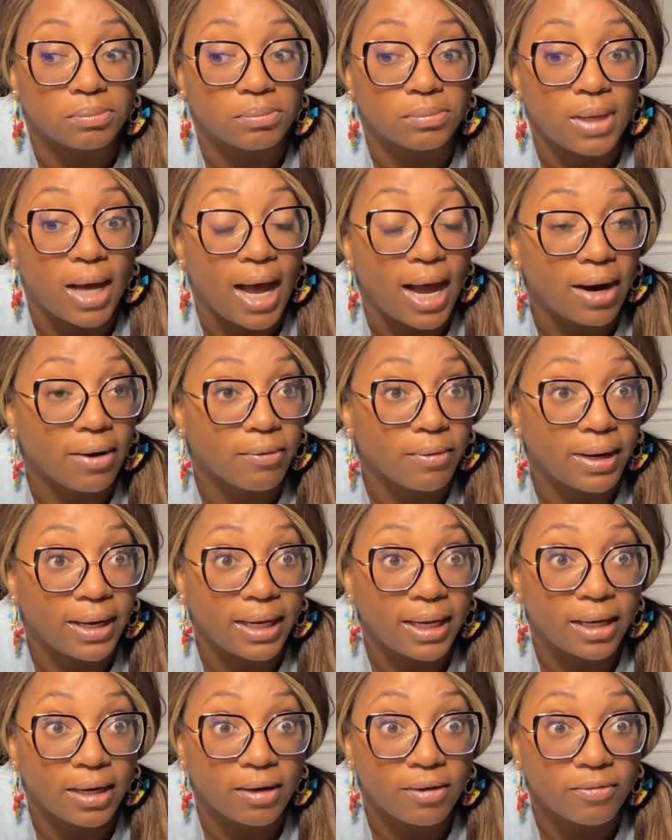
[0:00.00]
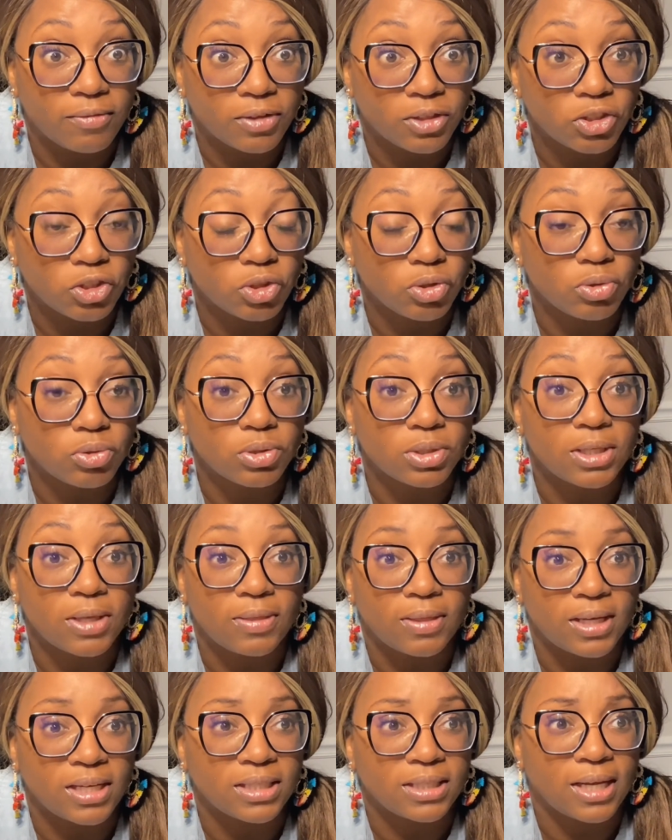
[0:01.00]
high-ranking officials
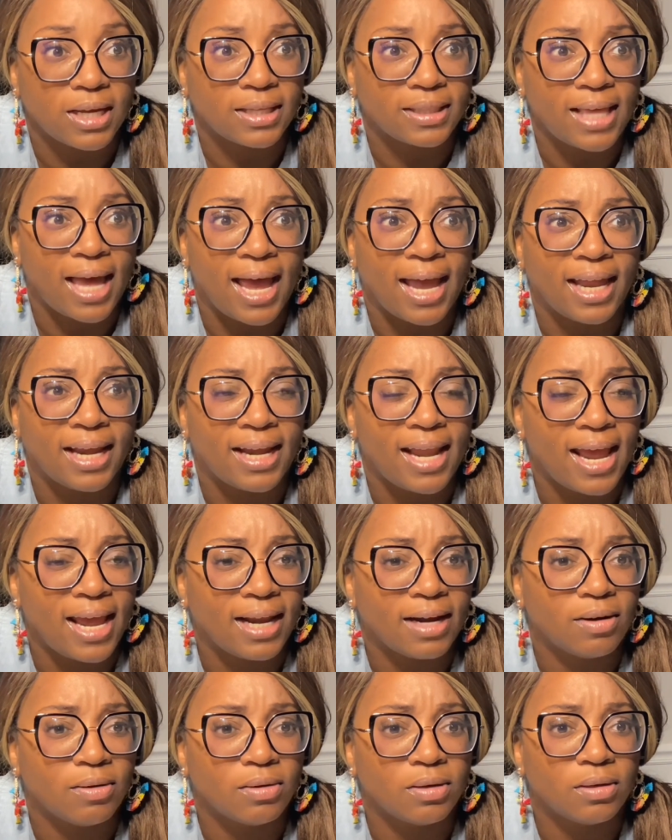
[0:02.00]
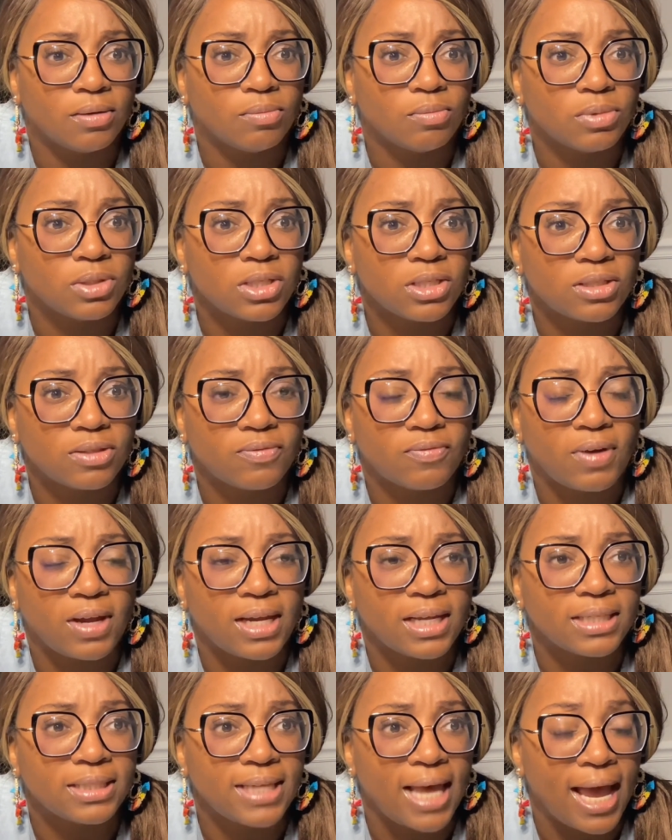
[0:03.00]
and things like that, and that was
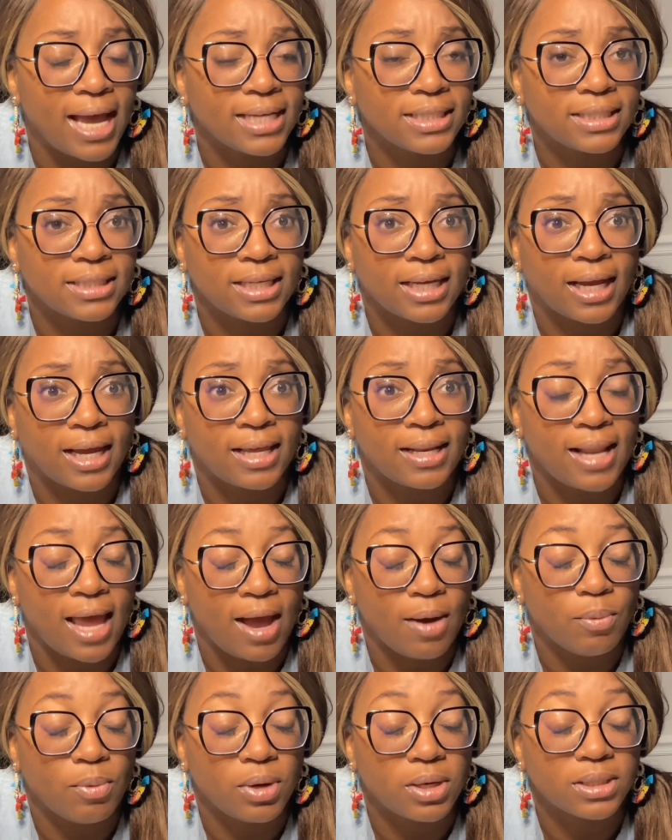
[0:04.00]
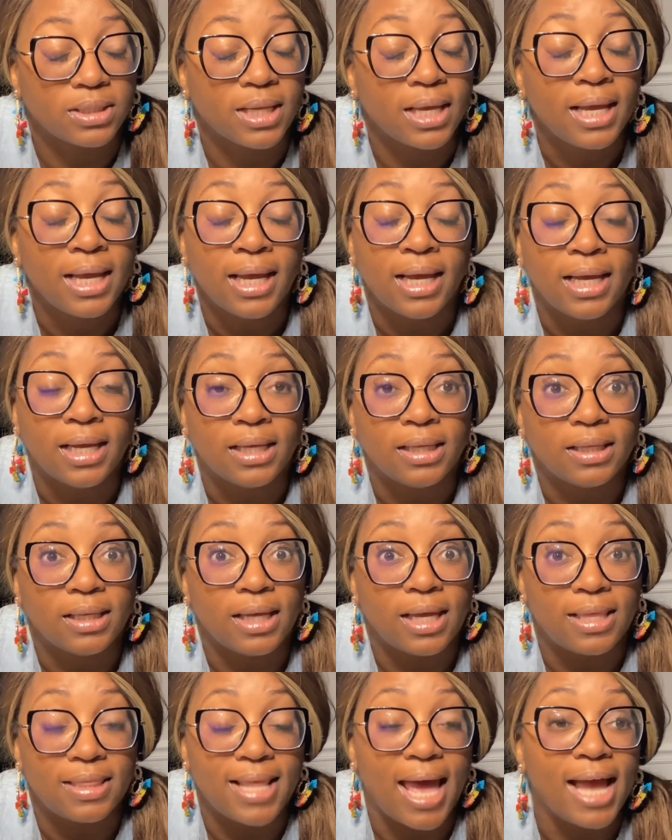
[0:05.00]
fantastic, and that was
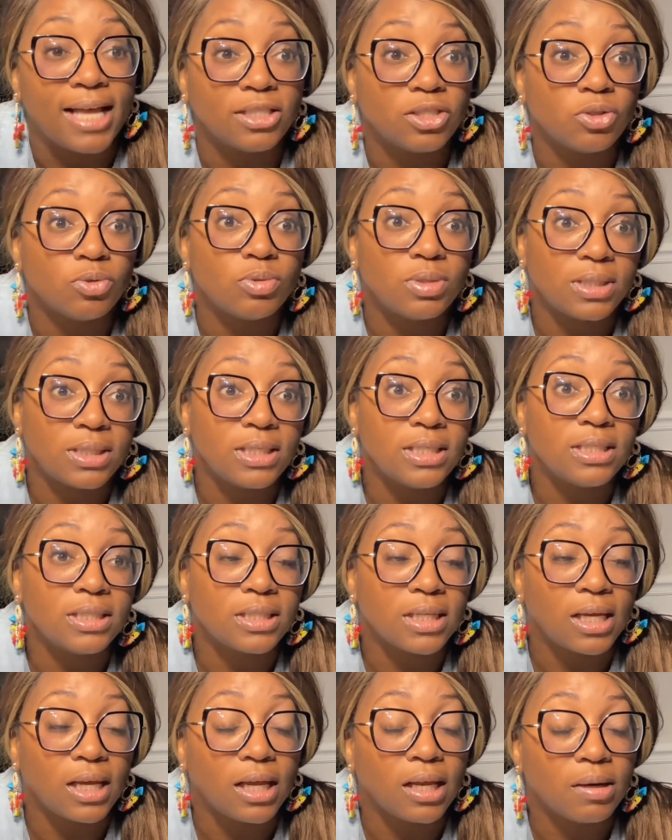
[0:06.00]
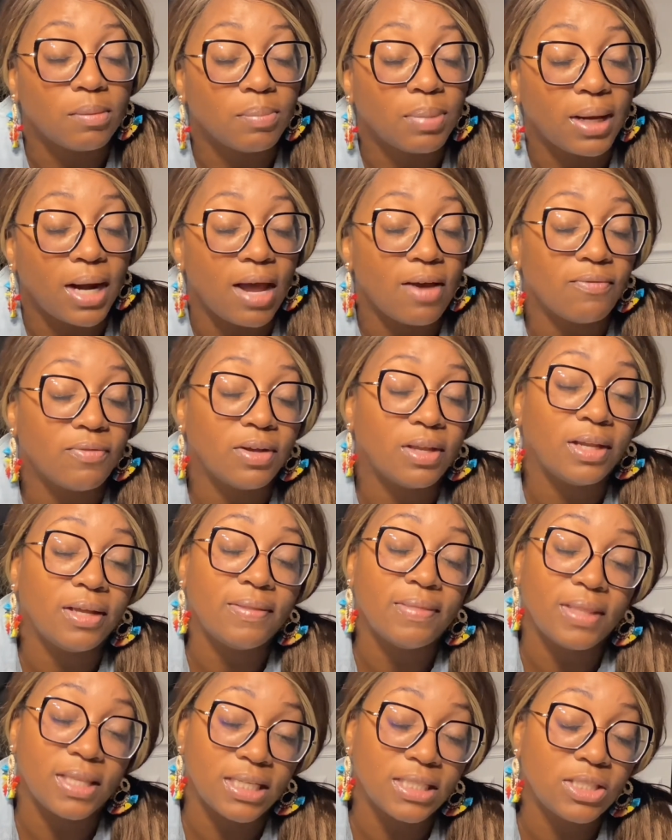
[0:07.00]
in that due season. But I feel
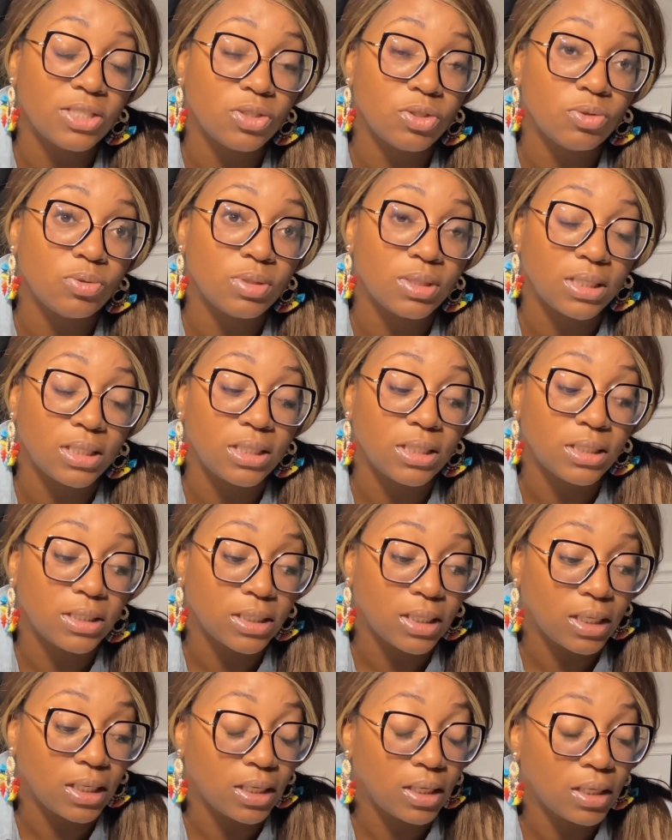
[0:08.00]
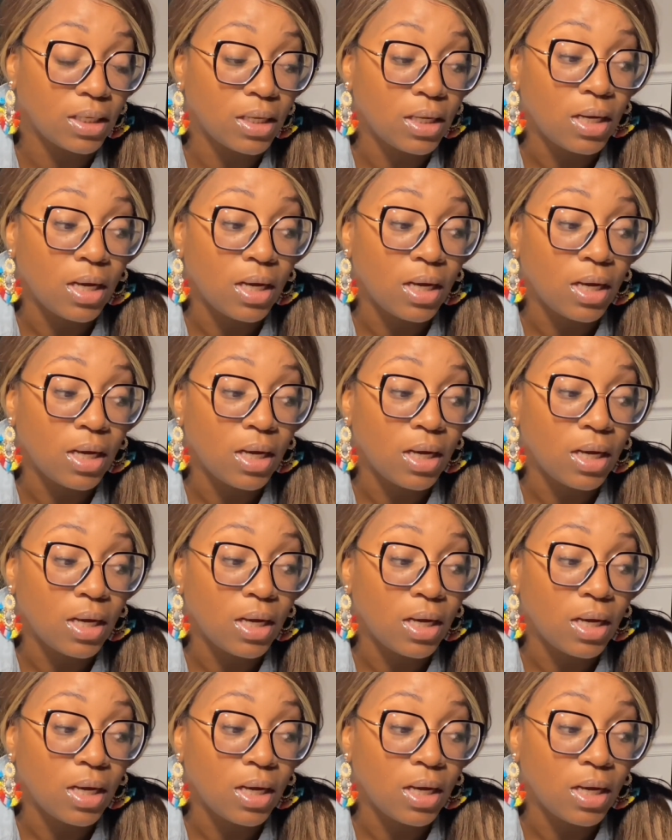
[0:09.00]
in this due season,